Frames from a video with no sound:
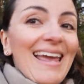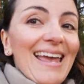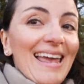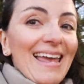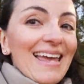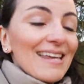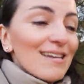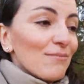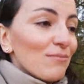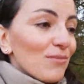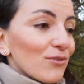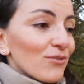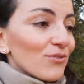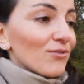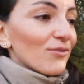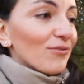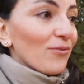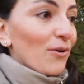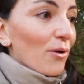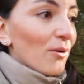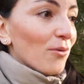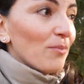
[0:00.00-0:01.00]
And most
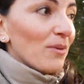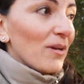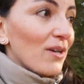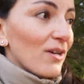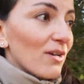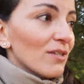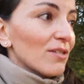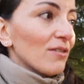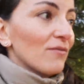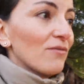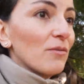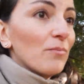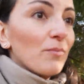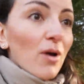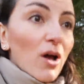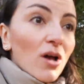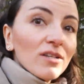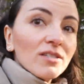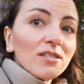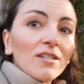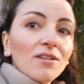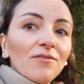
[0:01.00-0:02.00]
of all, because of the
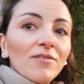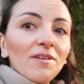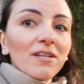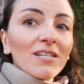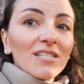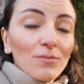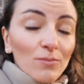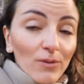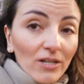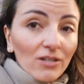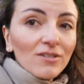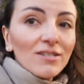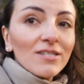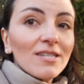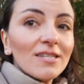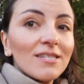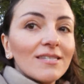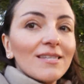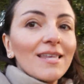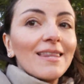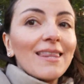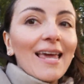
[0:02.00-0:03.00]
positive
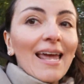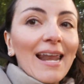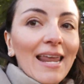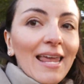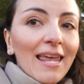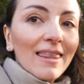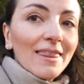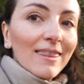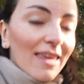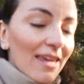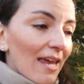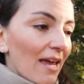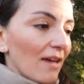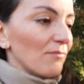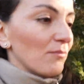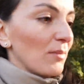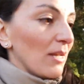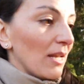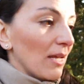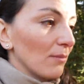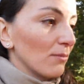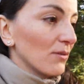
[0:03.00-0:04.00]
experiences that they have
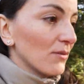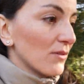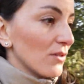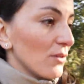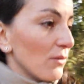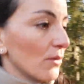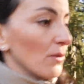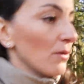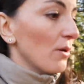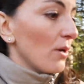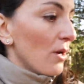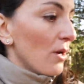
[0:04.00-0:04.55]
been able to